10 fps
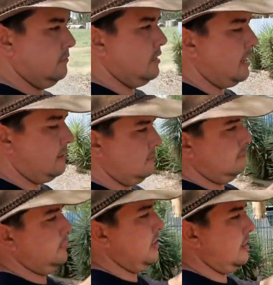But
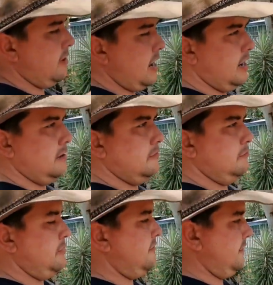put another rad in it,
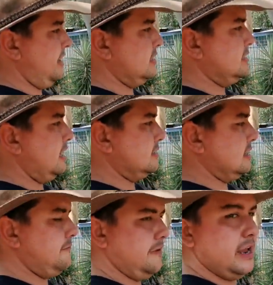better fan set because
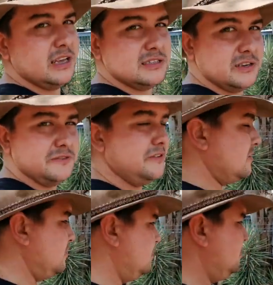that fan doesn't do
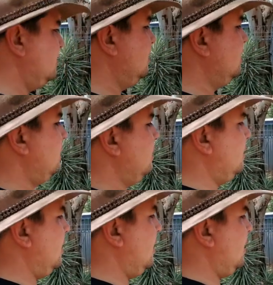fuck all.
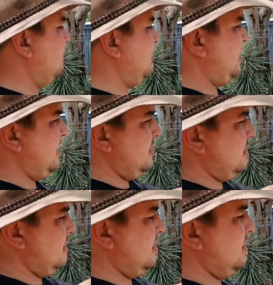And
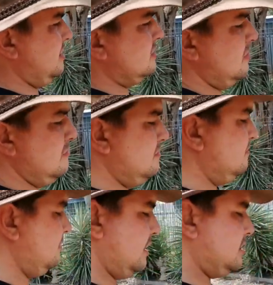it's got
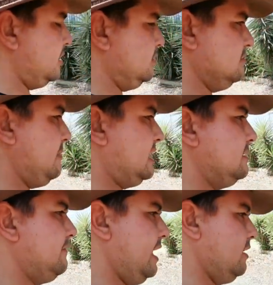issues with
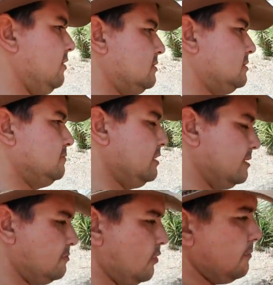massive airlocks with
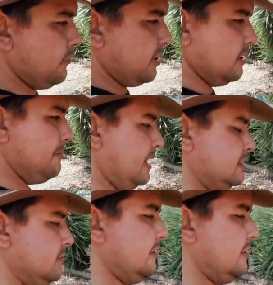this pipe work in the back, so we'll